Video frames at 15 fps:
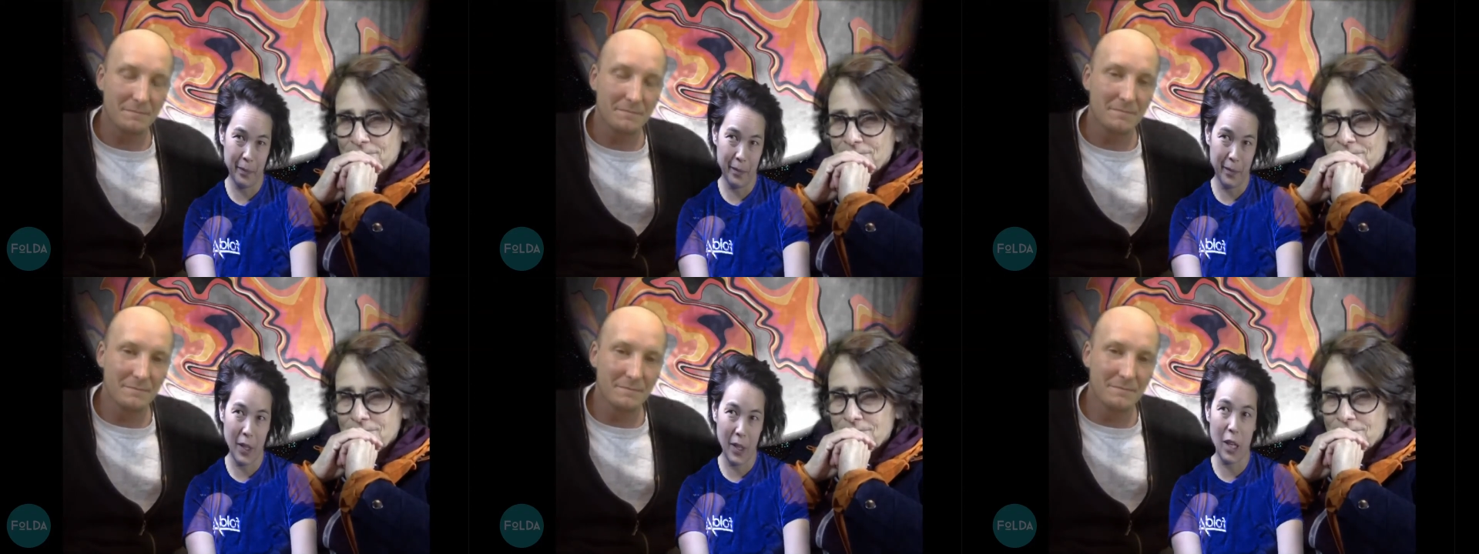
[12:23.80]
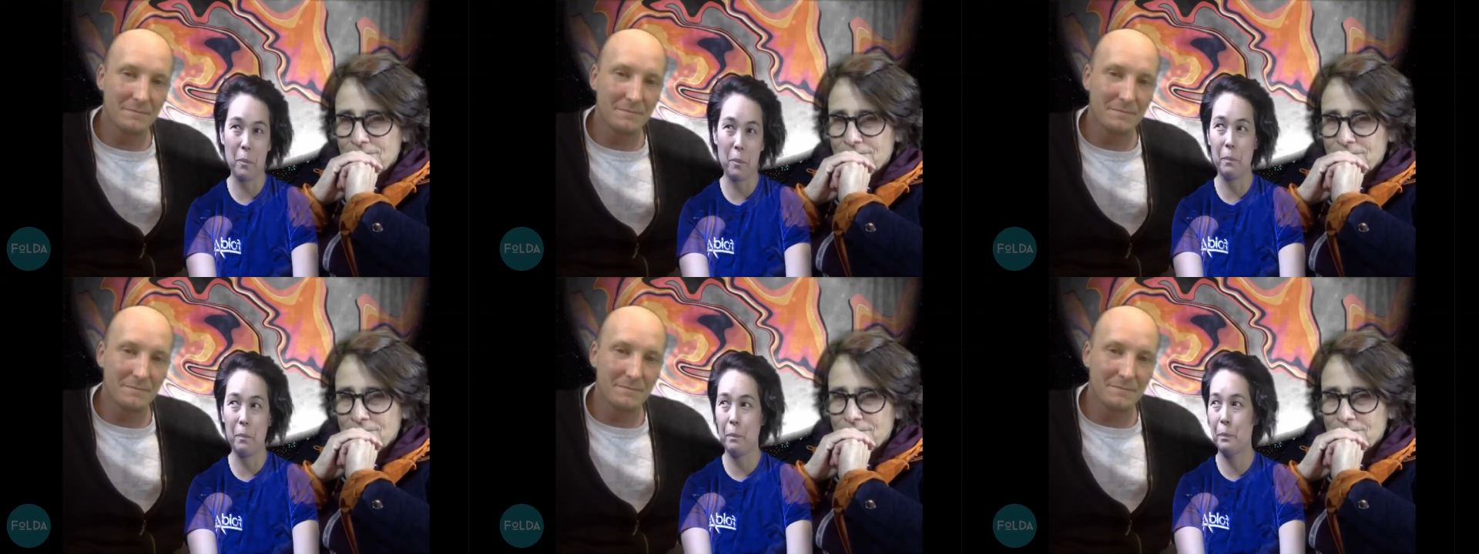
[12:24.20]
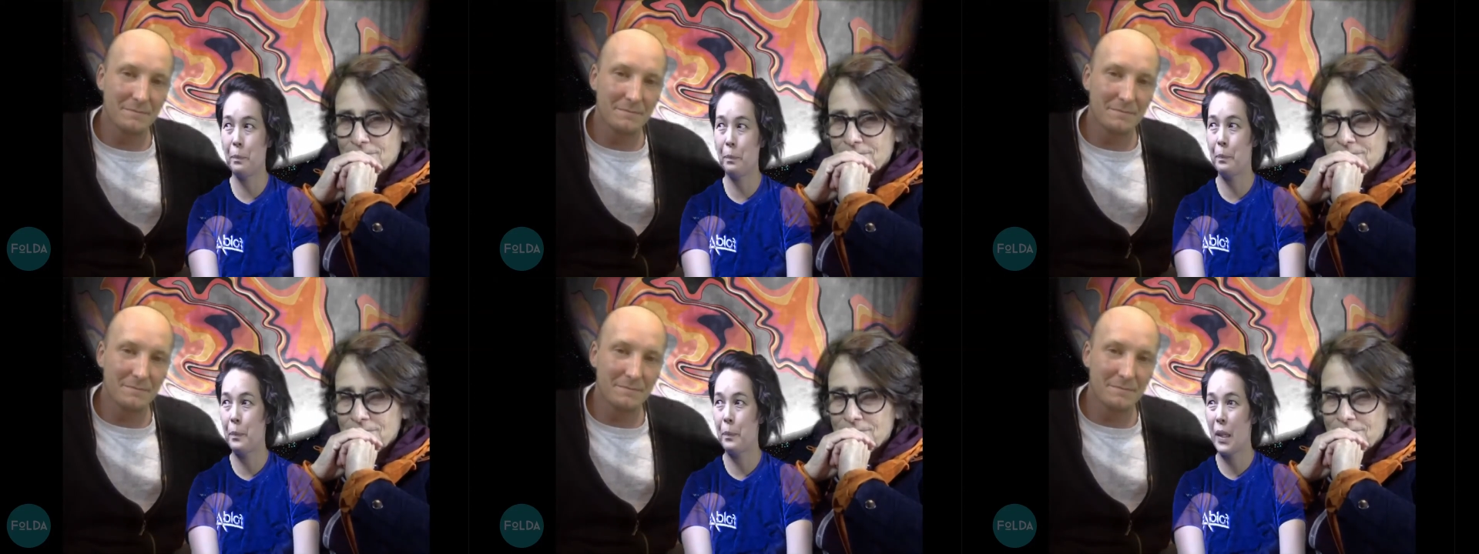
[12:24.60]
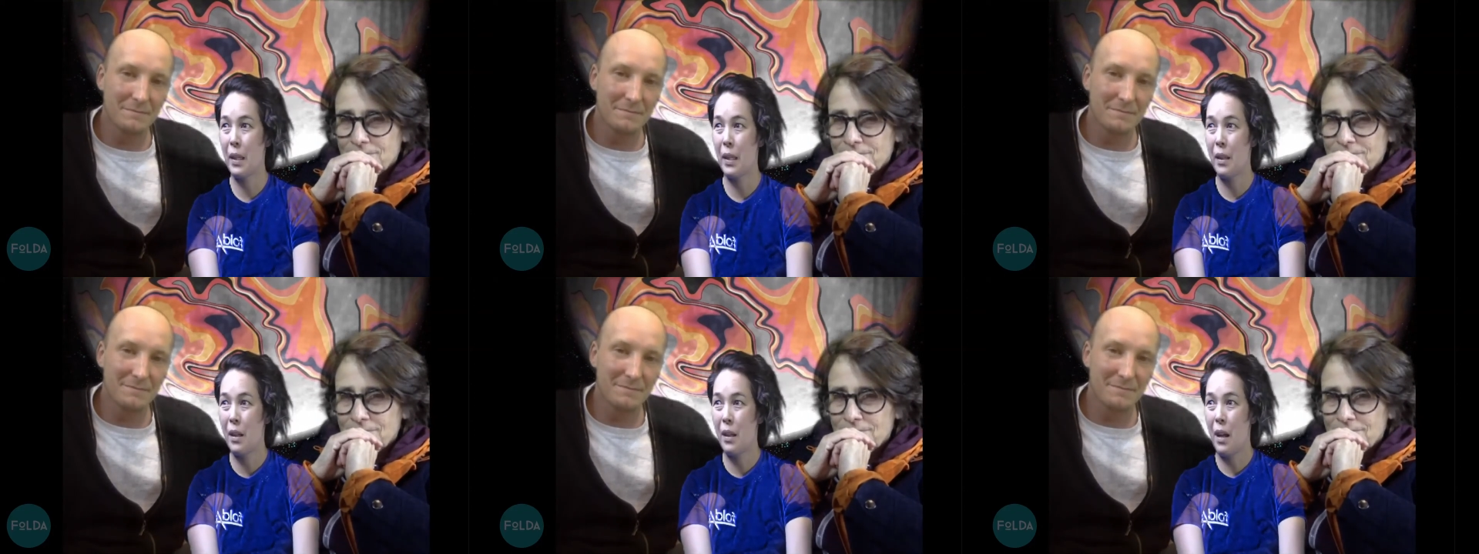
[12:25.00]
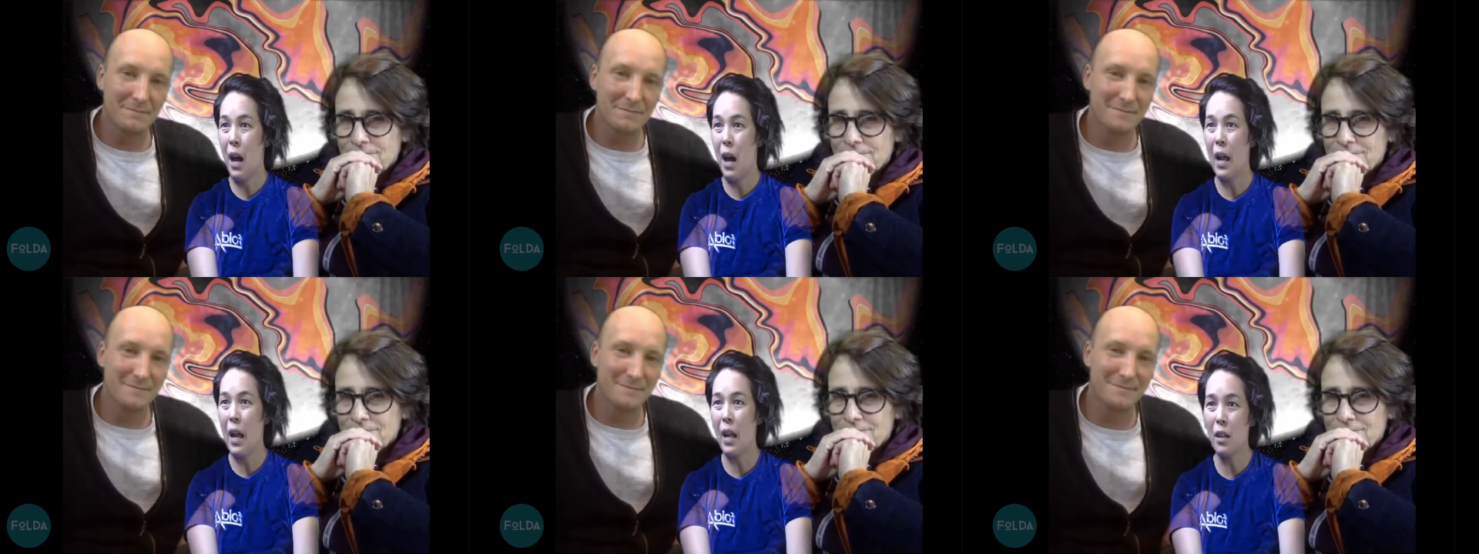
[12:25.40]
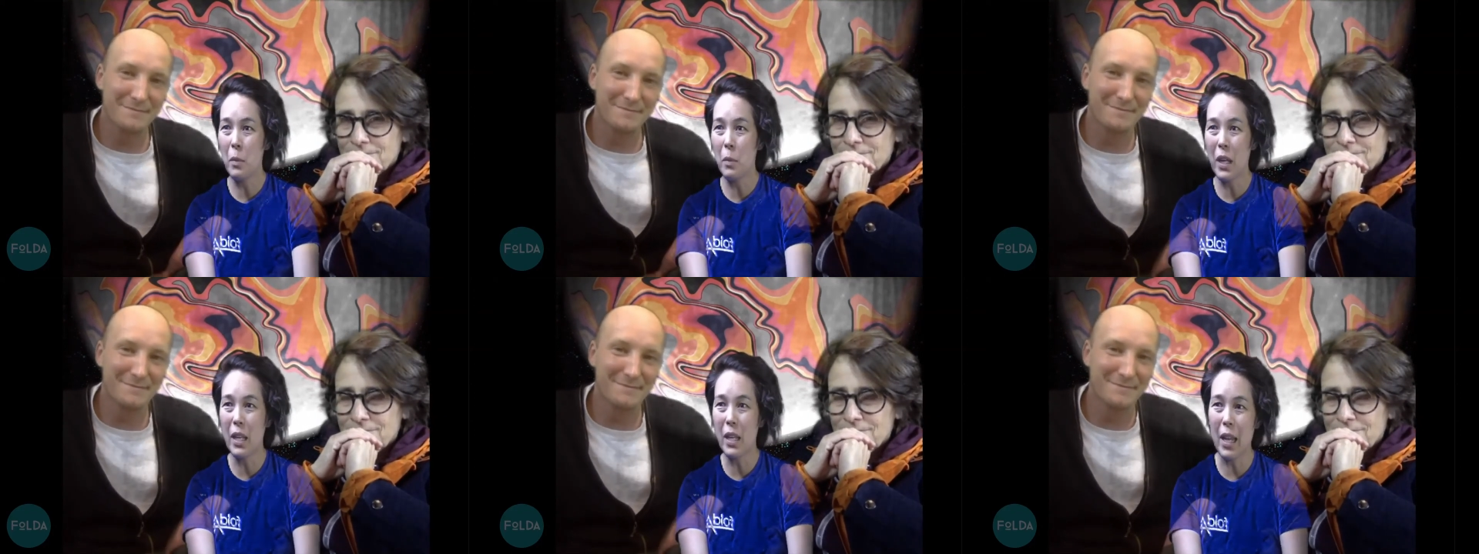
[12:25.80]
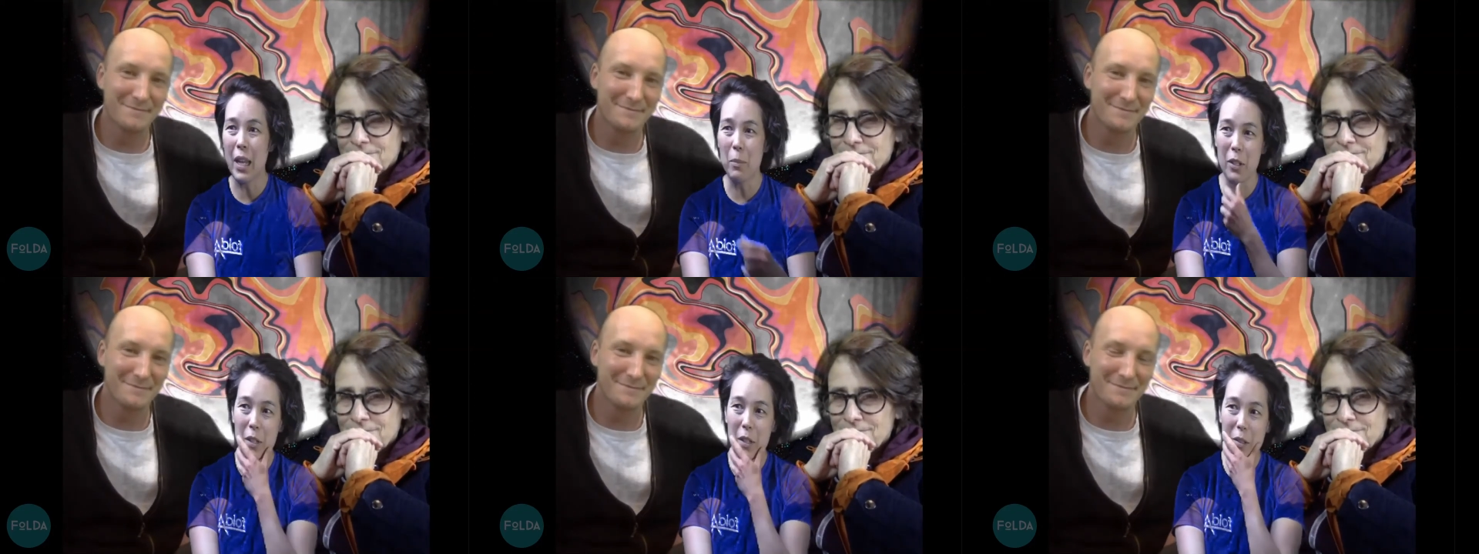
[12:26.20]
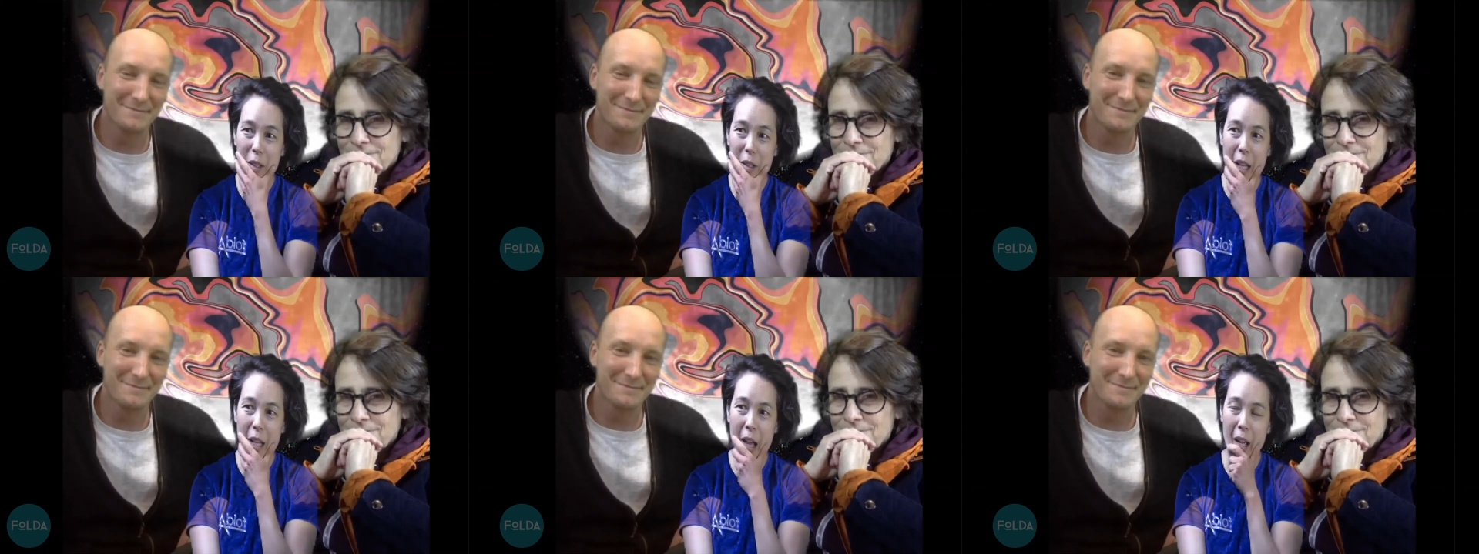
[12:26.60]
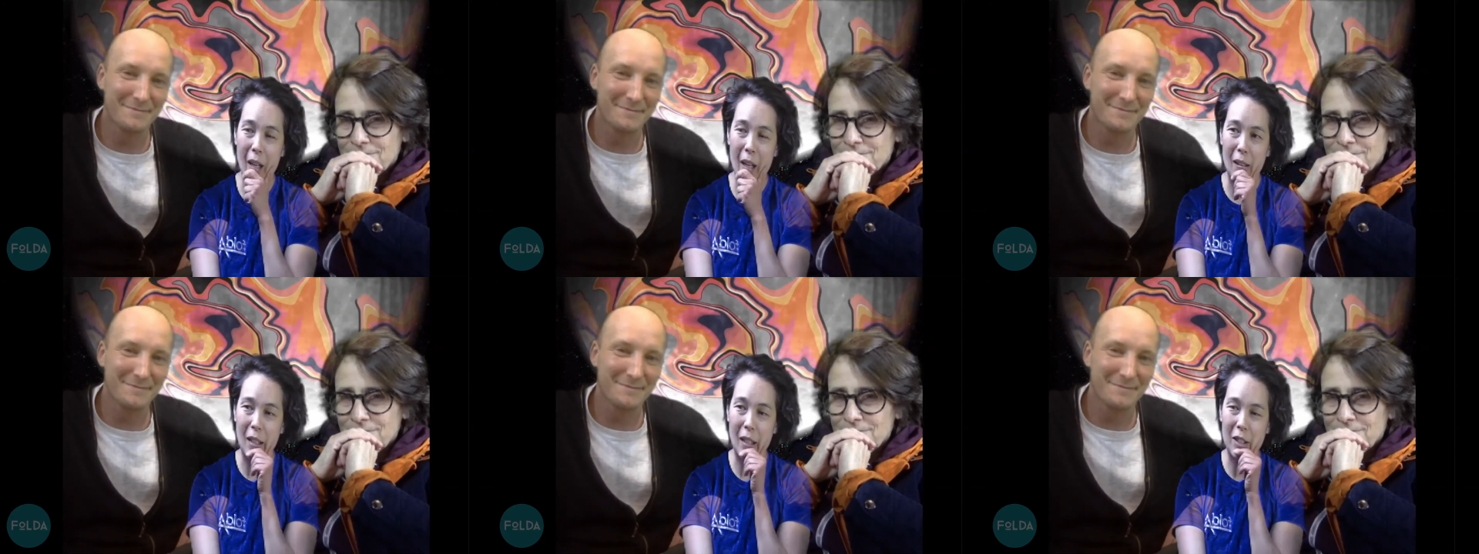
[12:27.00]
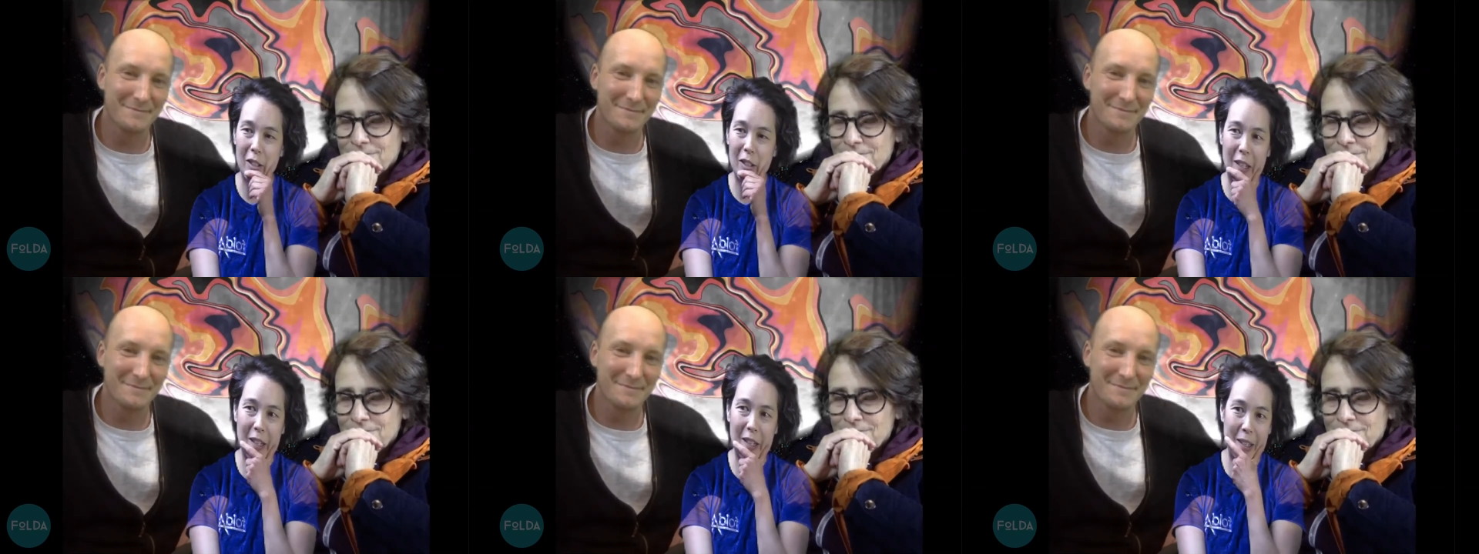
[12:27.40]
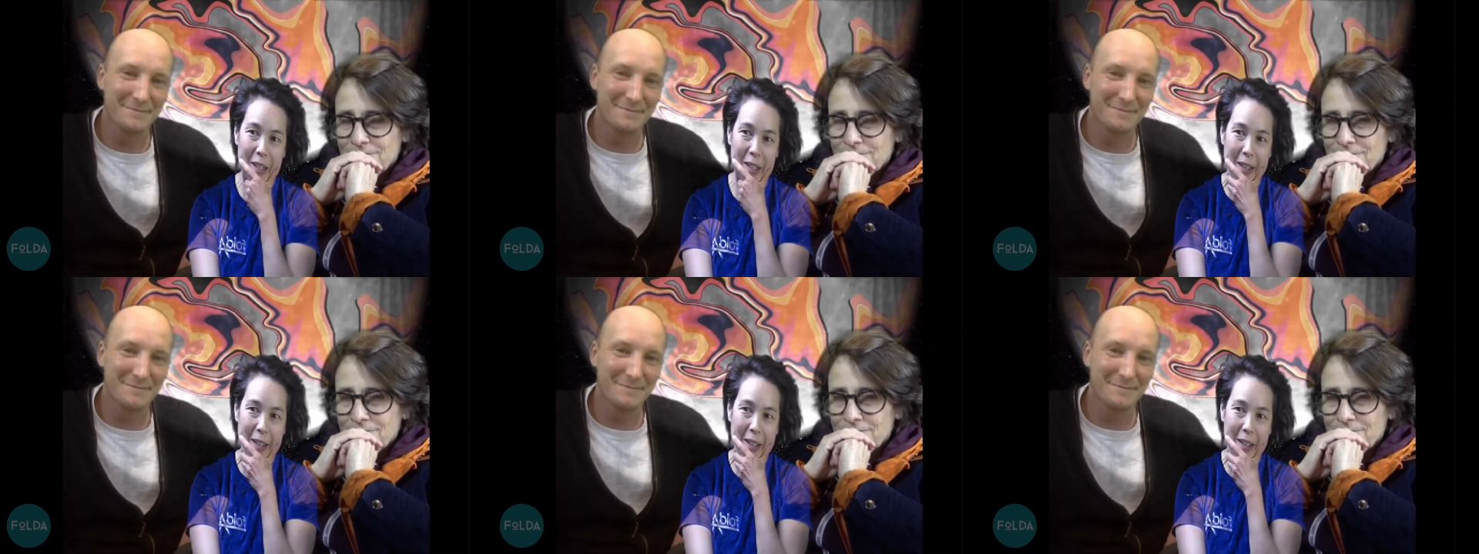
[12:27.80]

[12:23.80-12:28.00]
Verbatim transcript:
Speaker 1: Okay. I hugged my neighbor uh, yesterday,